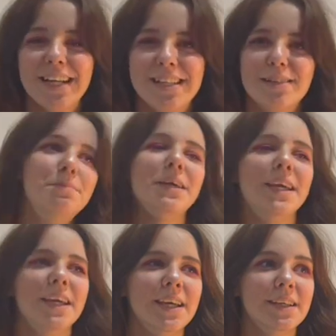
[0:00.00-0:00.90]
it it to
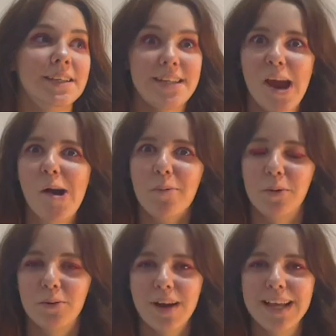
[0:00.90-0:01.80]
be
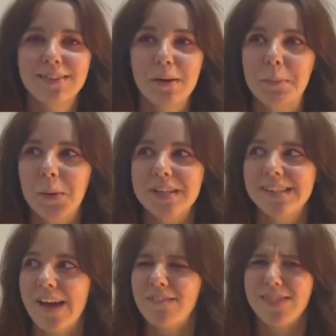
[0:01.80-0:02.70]
terrible, right?
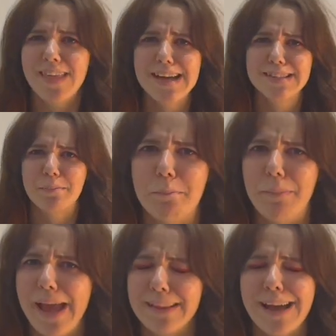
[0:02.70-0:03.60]
3.7, that's
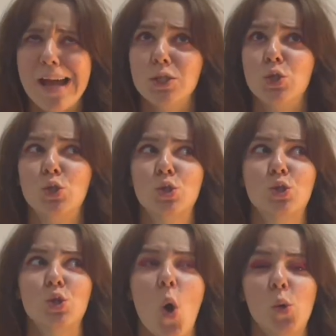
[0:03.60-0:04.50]
bad. That's
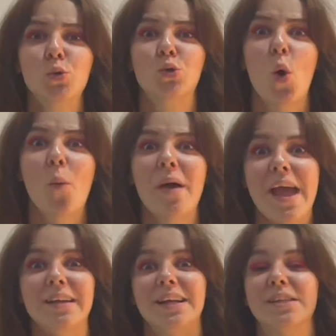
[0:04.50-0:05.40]
so, so
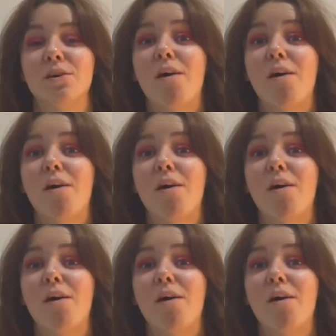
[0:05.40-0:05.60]
bad. That's